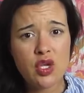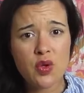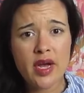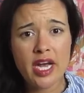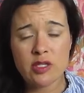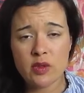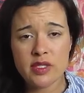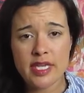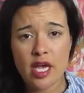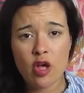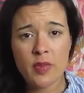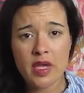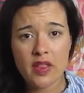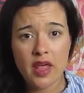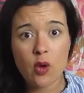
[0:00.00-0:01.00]
you guys will
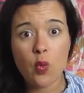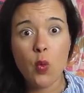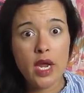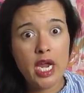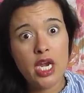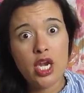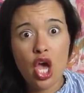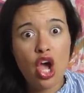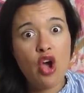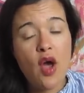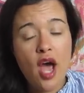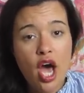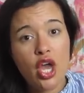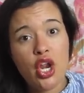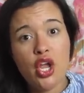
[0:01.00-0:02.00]
tell me, like, we
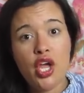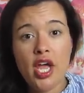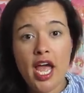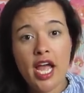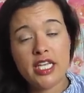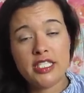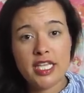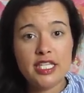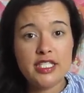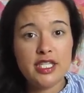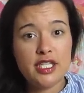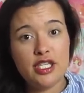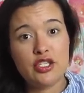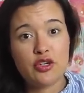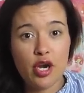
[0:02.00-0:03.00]
know how to access
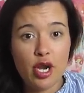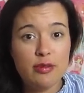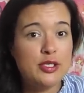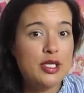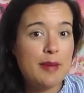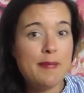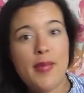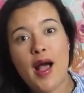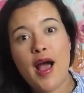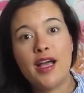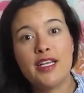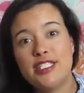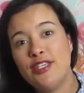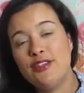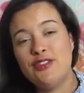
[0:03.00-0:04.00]
the description
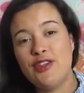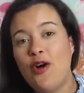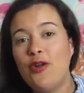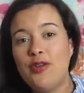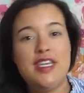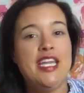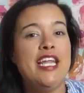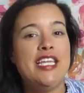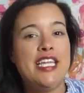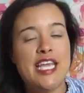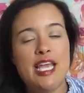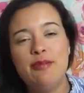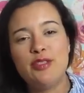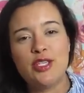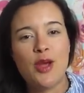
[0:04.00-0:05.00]
box. You don't need to
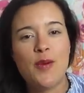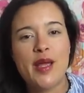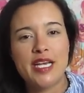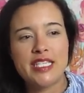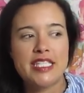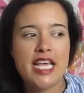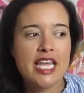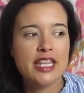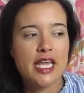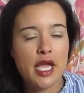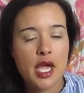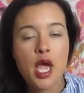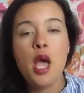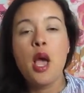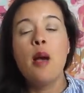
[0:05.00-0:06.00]
keep showing us that
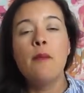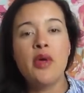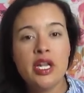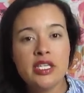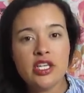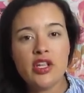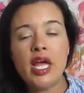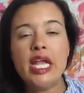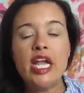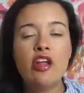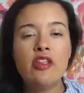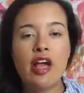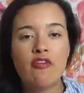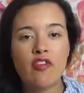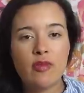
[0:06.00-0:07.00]
thing. But until I hear
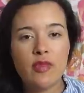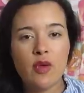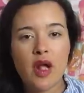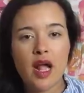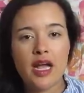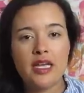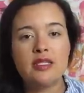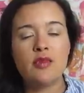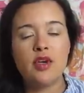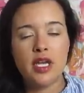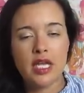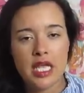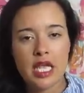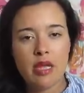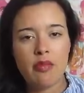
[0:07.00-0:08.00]
that from you guys, I'm
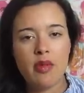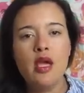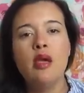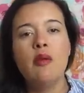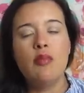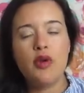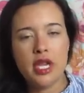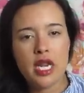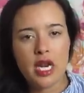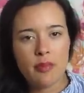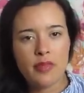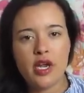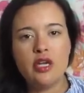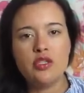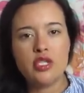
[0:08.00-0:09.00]
going to keep putting it
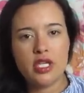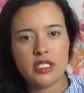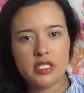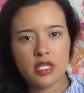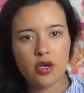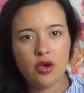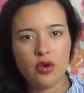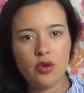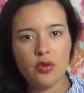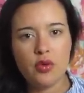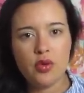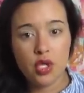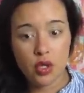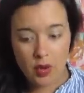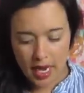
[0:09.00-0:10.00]
up there just so
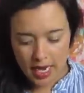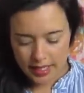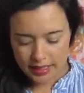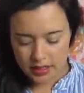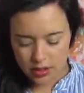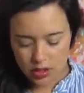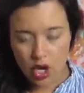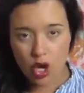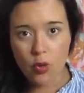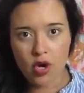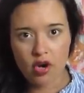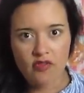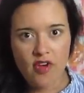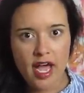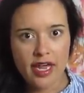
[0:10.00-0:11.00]
you guys know where
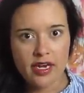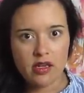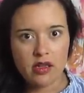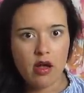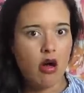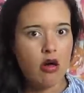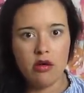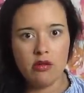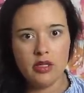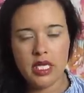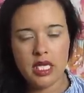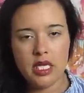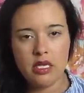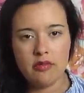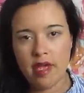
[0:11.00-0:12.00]
to find all
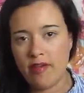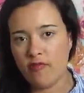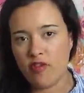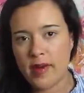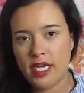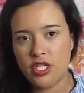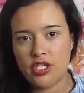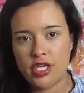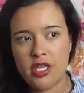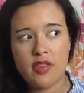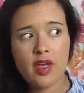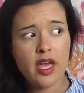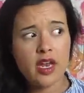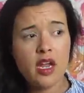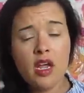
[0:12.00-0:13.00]
the information
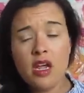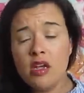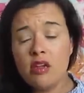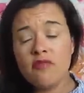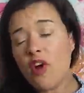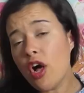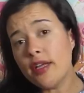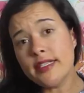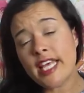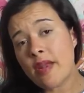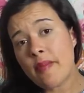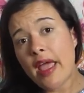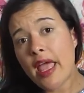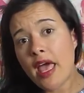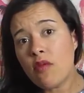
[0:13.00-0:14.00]
that falls out
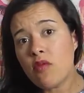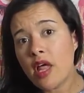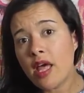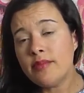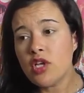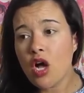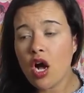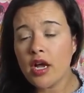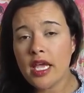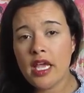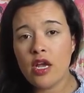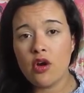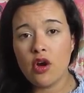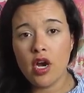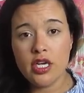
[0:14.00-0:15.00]
of my head while I'm
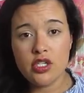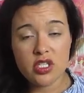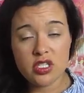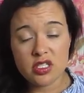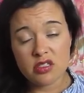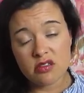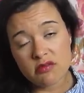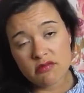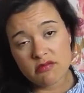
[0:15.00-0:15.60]
talking, or I just